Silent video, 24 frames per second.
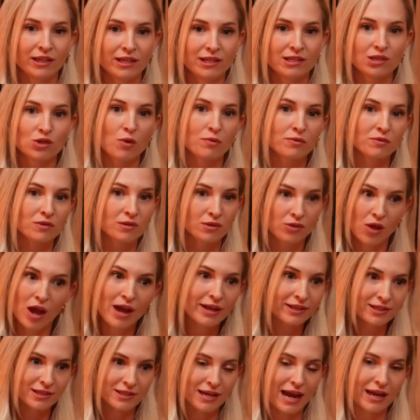stop
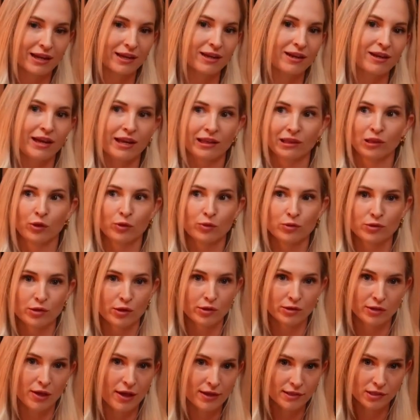night snacking and lose
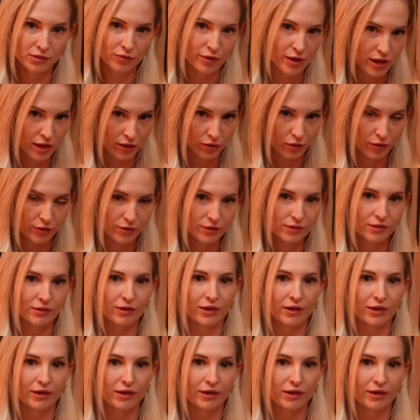those last 3 kilos.